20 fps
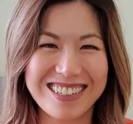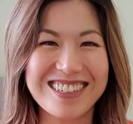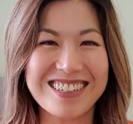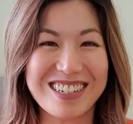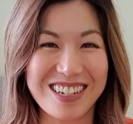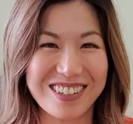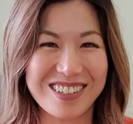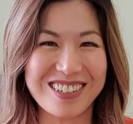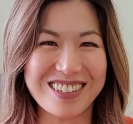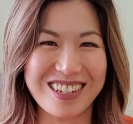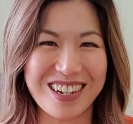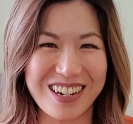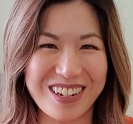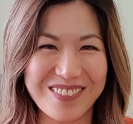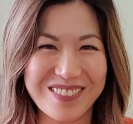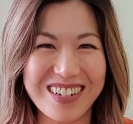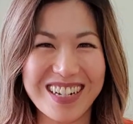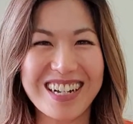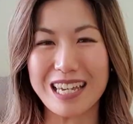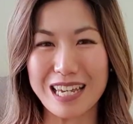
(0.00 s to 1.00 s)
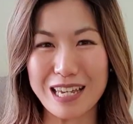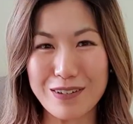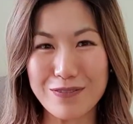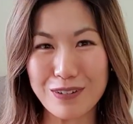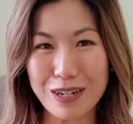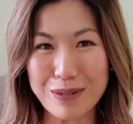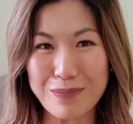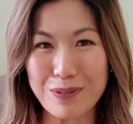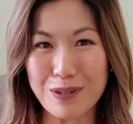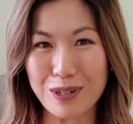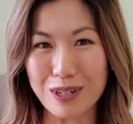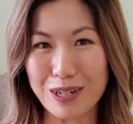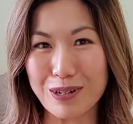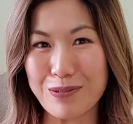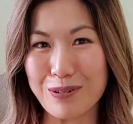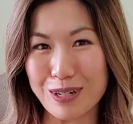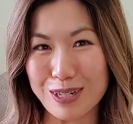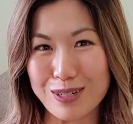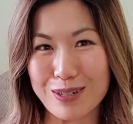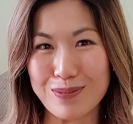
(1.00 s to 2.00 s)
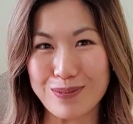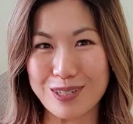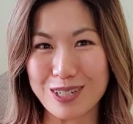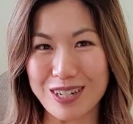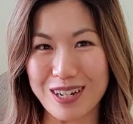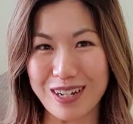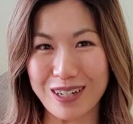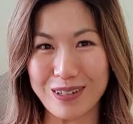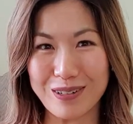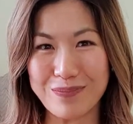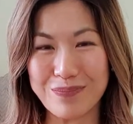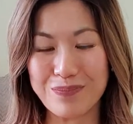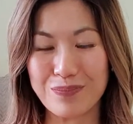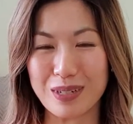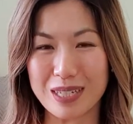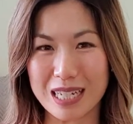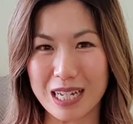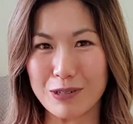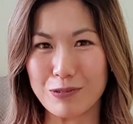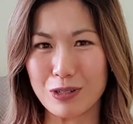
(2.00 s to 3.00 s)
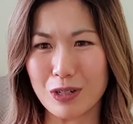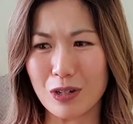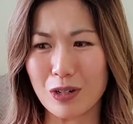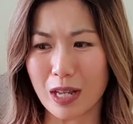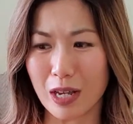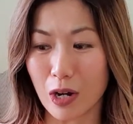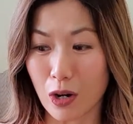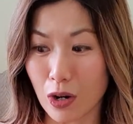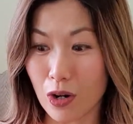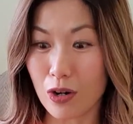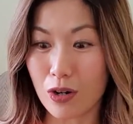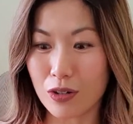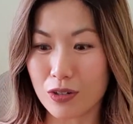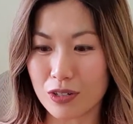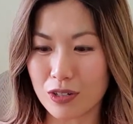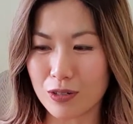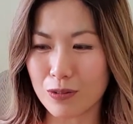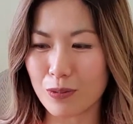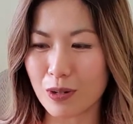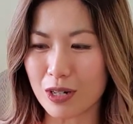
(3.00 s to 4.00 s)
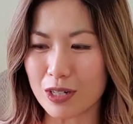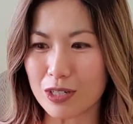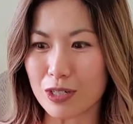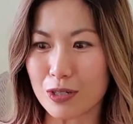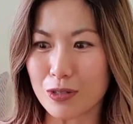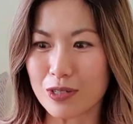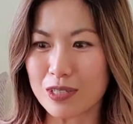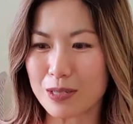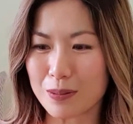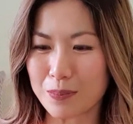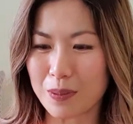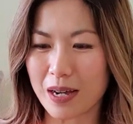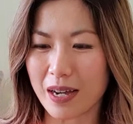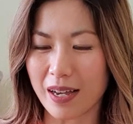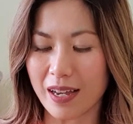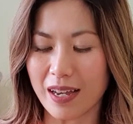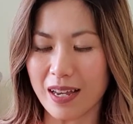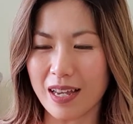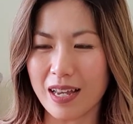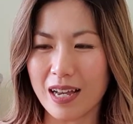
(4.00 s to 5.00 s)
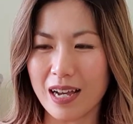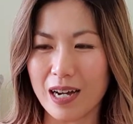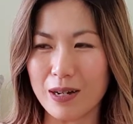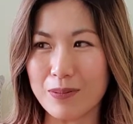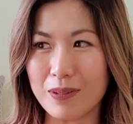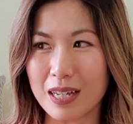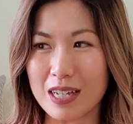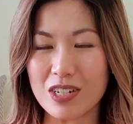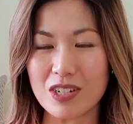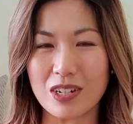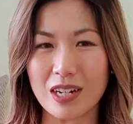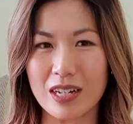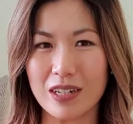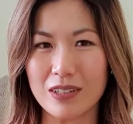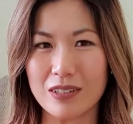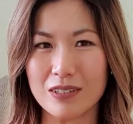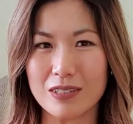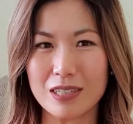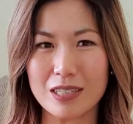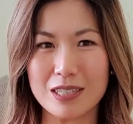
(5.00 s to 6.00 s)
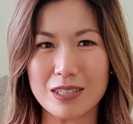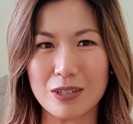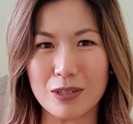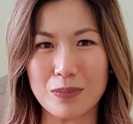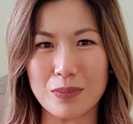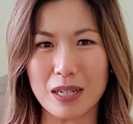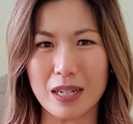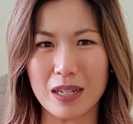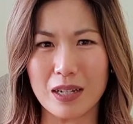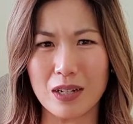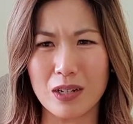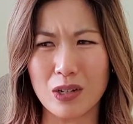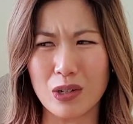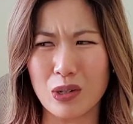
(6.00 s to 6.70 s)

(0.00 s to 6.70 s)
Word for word: to tell the time. If I bought a watch from Chanel, my dad would go like, oh, new watch, who is it by? I'll be like, Chanel. He's gonna be like,